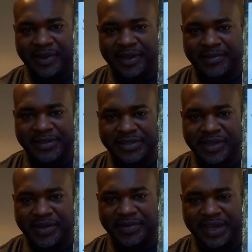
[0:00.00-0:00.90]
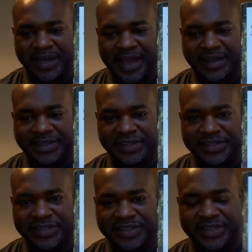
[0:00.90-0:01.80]
Clement Stone in
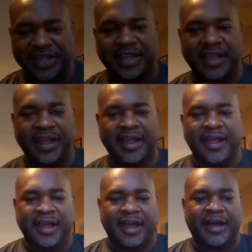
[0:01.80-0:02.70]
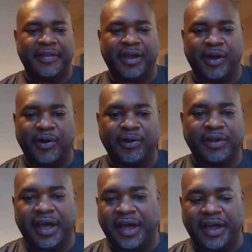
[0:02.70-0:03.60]
1960. Uh, the
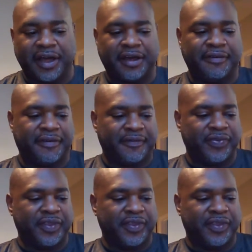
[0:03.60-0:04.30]
goal of